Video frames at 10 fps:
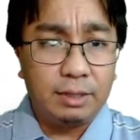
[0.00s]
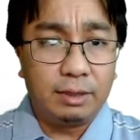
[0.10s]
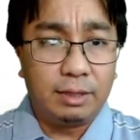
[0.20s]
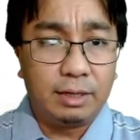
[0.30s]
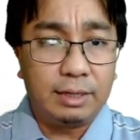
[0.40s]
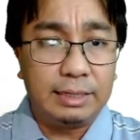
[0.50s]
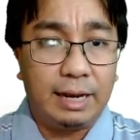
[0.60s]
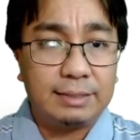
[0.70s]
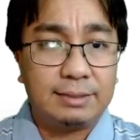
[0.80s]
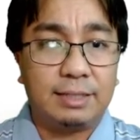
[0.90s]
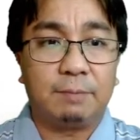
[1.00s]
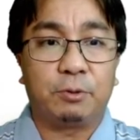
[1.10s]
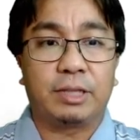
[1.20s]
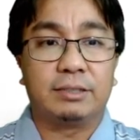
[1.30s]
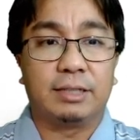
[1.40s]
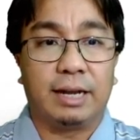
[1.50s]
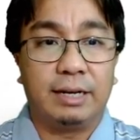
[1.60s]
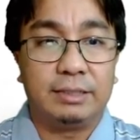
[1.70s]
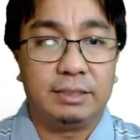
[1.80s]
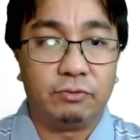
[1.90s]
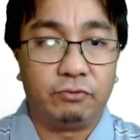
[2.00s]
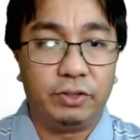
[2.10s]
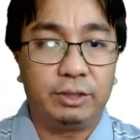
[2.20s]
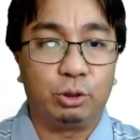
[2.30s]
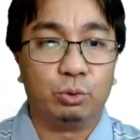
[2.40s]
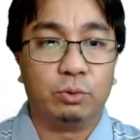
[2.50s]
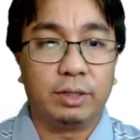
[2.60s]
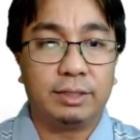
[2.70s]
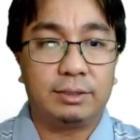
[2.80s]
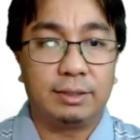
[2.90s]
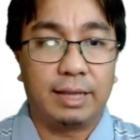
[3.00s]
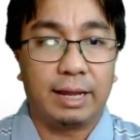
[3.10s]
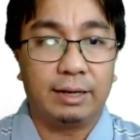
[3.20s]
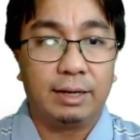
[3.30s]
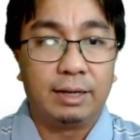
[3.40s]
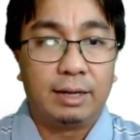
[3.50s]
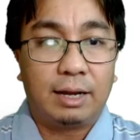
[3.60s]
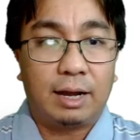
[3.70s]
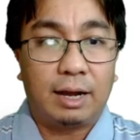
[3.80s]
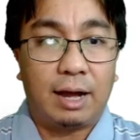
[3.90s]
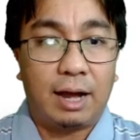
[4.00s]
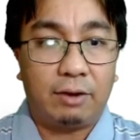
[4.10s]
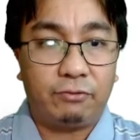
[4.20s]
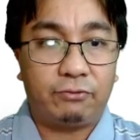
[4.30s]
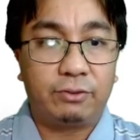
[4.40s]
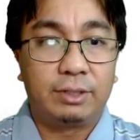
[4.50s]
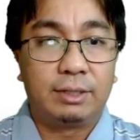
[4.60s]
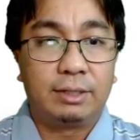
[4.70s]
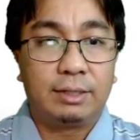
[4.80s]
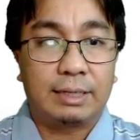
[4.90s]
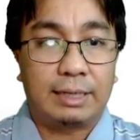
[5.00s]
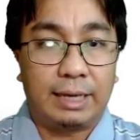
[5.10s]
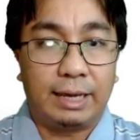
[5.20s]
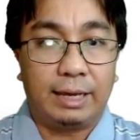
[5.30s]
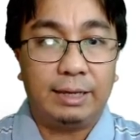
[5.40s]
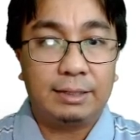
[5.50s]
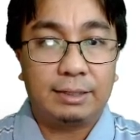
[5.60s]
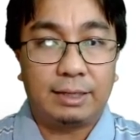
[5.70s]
The elastic potential energy V2 is then half K.